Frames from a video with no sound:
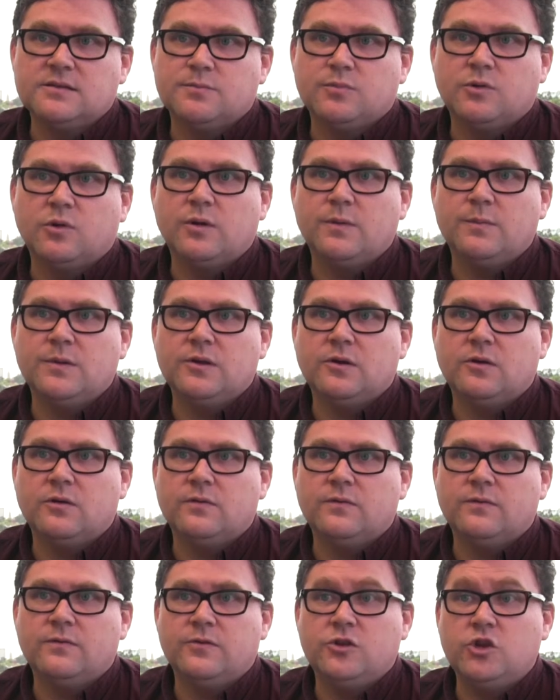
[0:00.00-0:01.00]
deployment
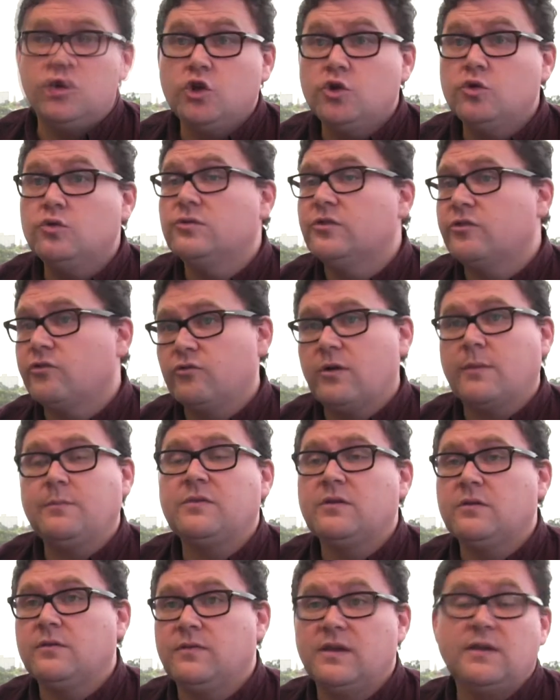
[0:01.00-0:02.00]
of new,
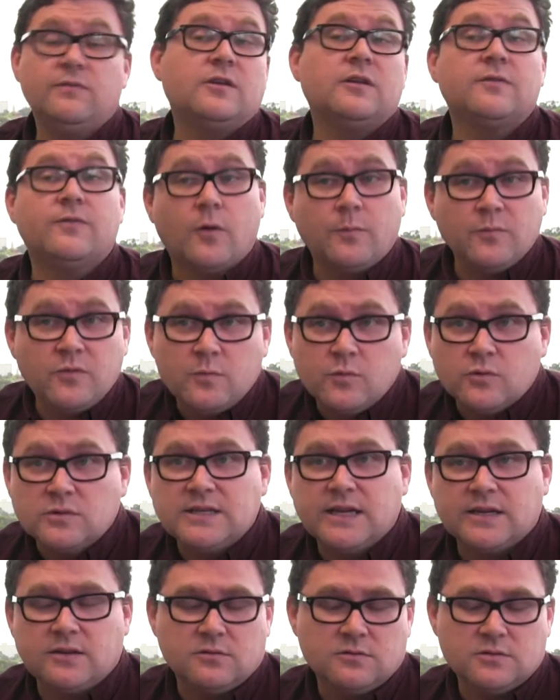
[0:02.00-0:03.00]
disruptive, even if optimal
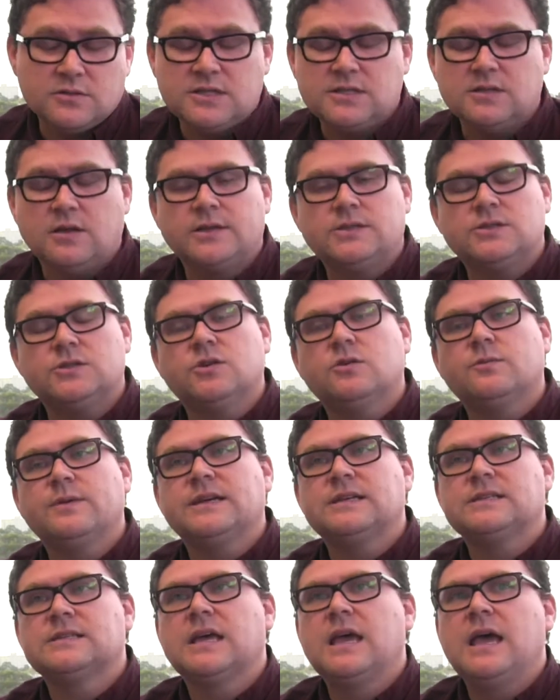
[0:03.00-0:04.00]
technologies like
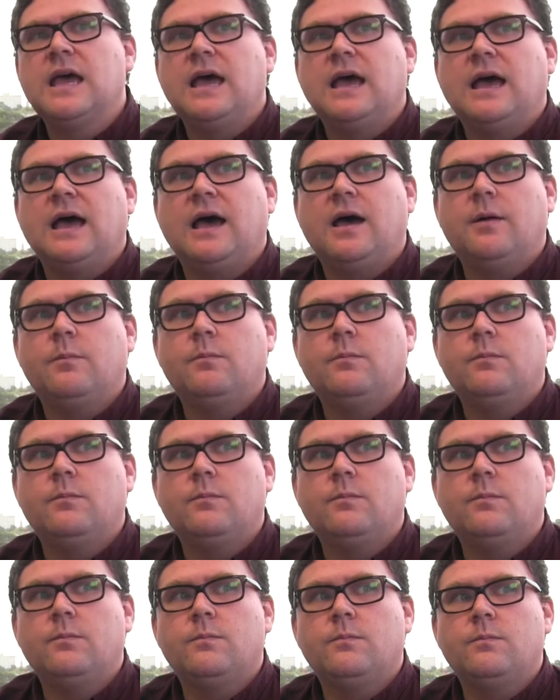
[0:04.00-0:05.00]
genomics
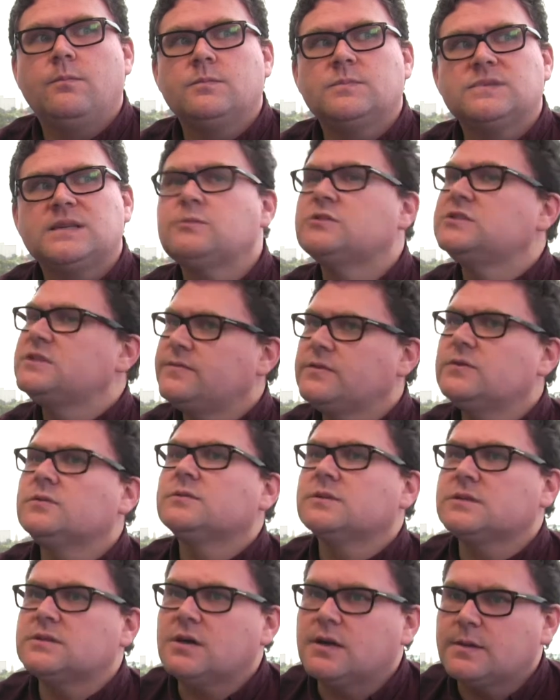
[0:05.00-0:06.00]
somewhat
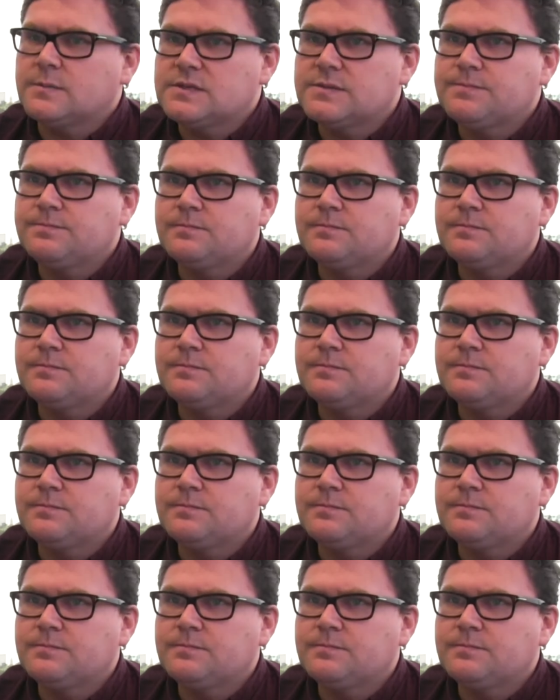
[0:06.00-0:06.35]
difficult at times.